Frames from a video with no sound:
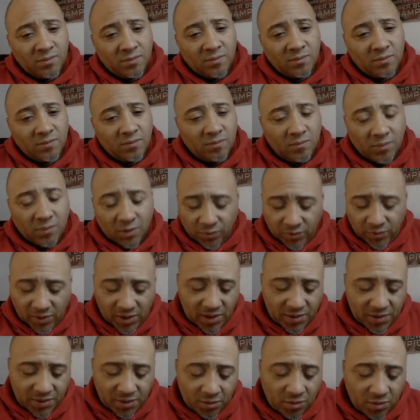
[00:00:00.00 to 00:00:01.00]
But
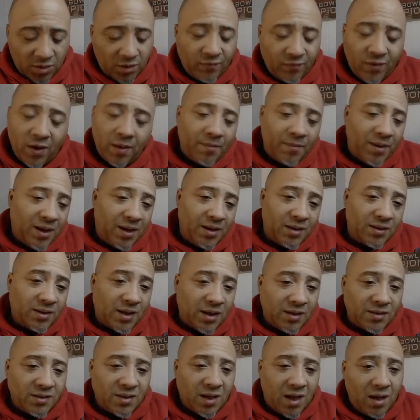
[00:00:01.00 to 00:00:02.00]
Red, don't give up, man. It
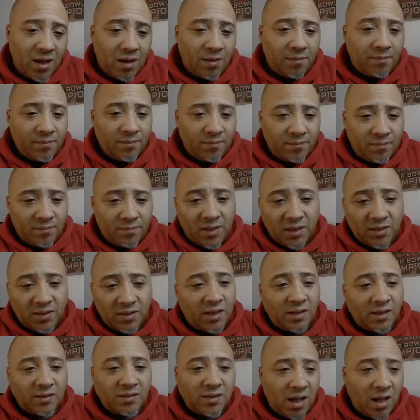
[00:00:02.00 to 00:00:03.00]
takes time. It
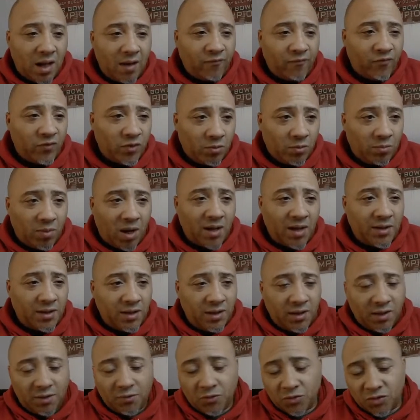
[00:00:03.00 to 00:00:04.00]
takes time for your body
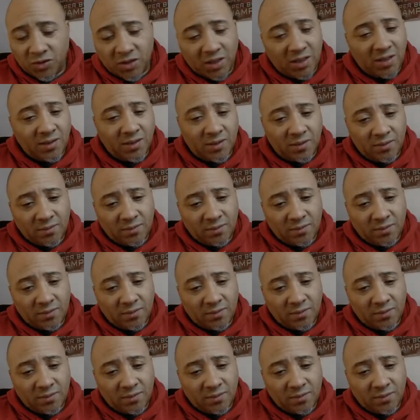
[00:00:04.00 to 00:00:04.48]
to understand it.